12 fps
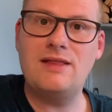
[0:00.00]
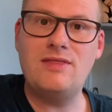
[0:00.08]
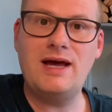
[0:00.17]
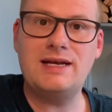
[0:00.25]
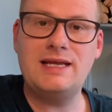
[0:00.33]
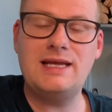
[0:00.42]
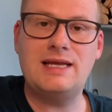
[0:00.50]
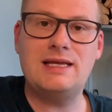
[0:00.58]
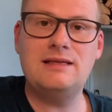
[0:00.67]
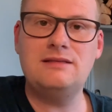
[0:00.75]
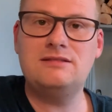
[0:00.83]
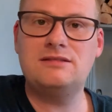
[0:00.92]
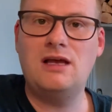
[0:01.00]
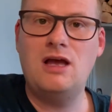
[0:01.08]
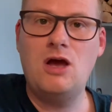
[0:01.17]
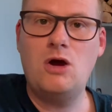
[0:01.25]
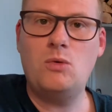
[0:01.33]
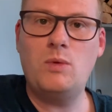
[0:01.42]
And that is
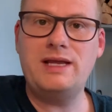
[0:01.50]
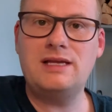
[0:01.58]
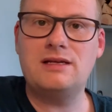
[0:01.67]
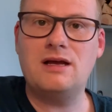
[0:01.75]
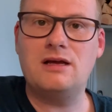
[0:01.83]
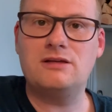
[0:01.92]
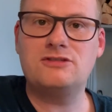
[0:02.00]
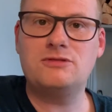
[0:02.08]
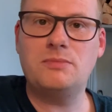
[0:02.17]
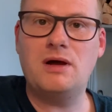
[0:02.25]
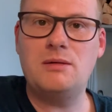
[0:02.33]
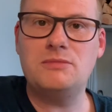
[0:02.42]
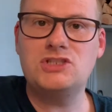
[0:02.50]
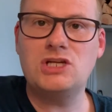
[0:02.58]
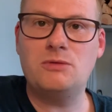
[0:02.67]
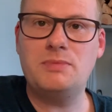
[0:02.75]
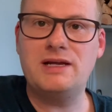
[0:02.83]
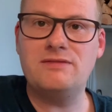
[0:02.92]
Winn Hurst by
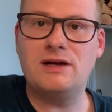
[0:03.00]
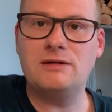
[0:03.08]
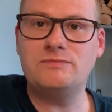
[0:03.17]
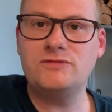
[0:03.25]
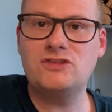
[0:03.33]
Michelle Paver.